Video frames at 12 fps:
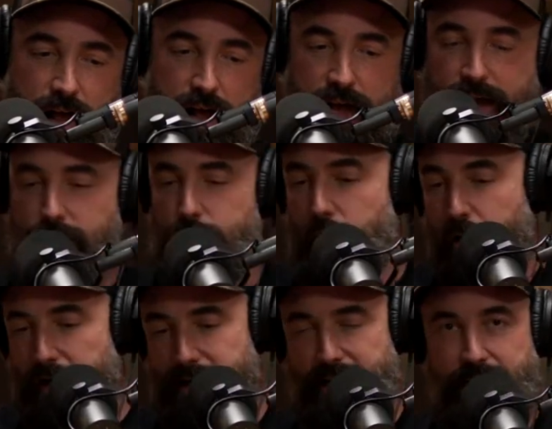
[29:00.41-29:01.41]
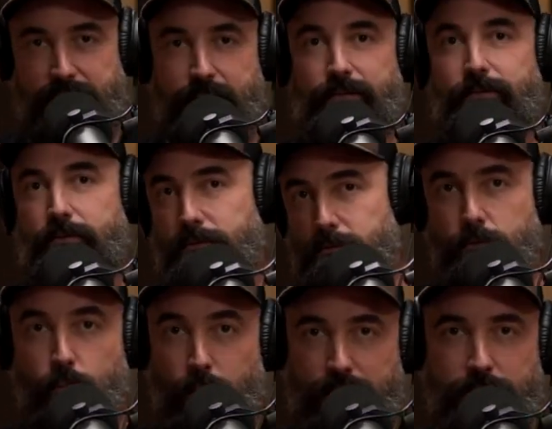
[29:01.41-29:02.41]
I am not a
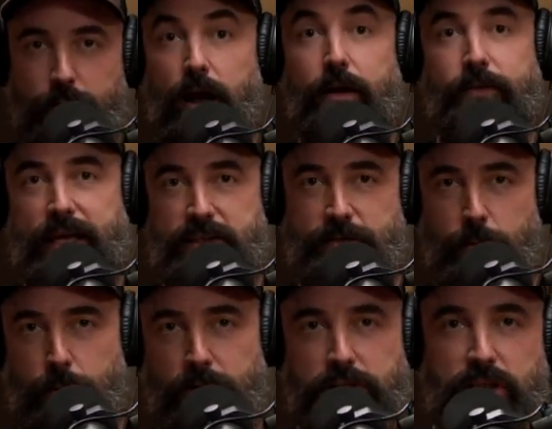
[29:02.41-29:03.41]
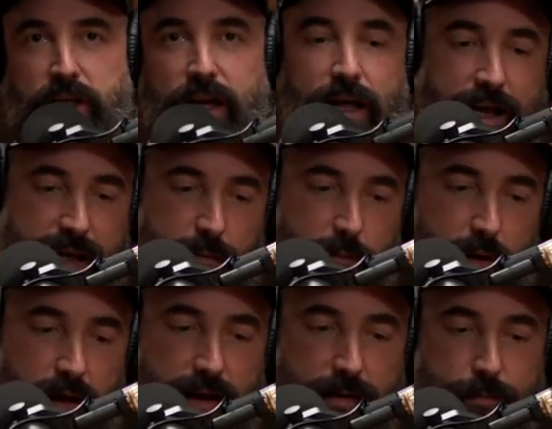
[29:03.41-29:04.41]
whatever, a vengeful person. I am
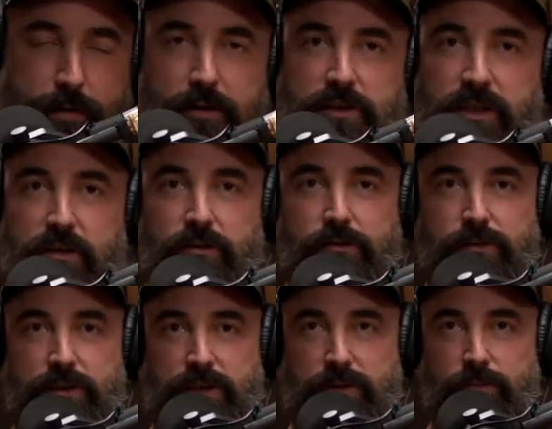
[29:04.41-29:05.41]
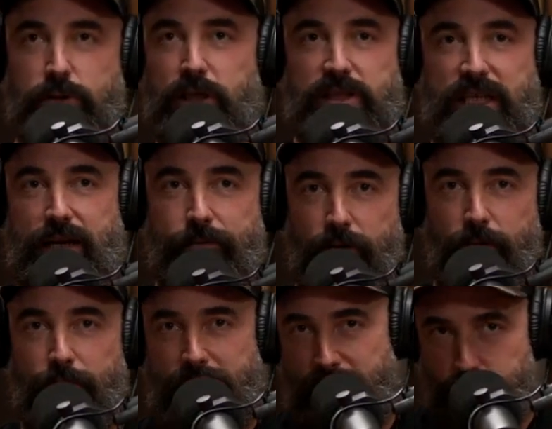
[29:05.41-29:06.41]
not a person who's just in it for
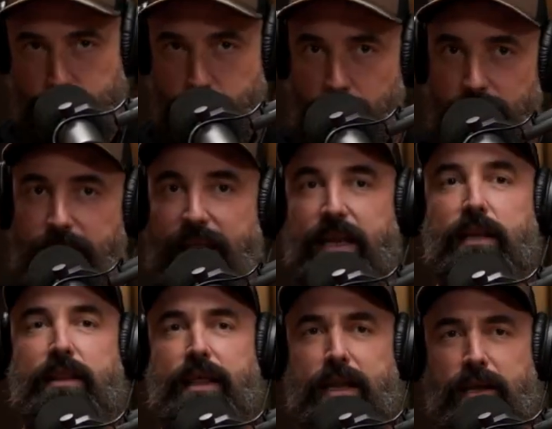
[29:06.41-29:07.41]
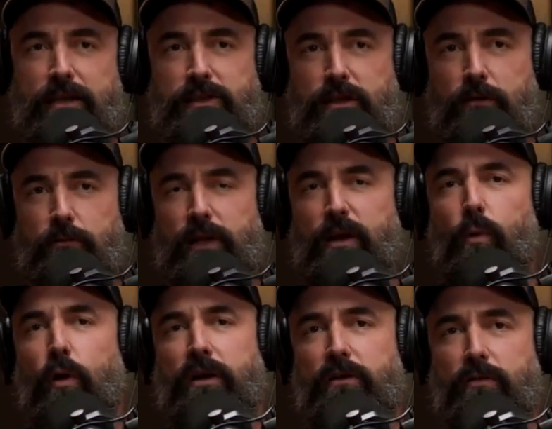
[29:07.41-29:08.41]
me. And then, it, then you can start really
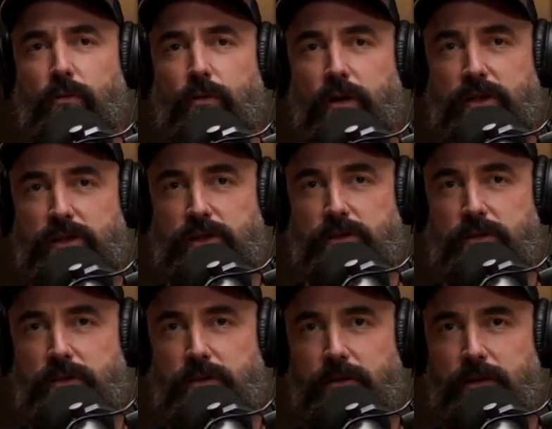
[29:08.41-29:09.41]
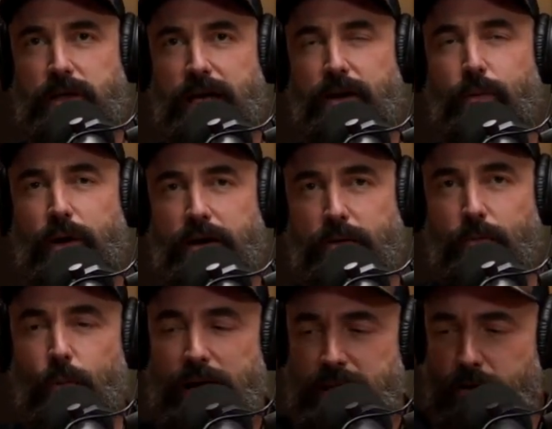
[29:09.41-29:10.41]
working towards kind of where,
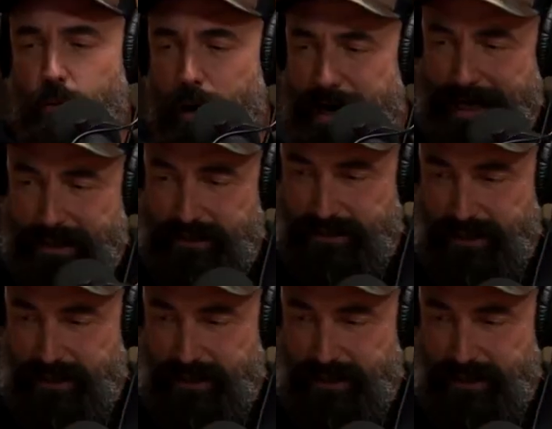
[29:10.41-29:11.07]
what your why is.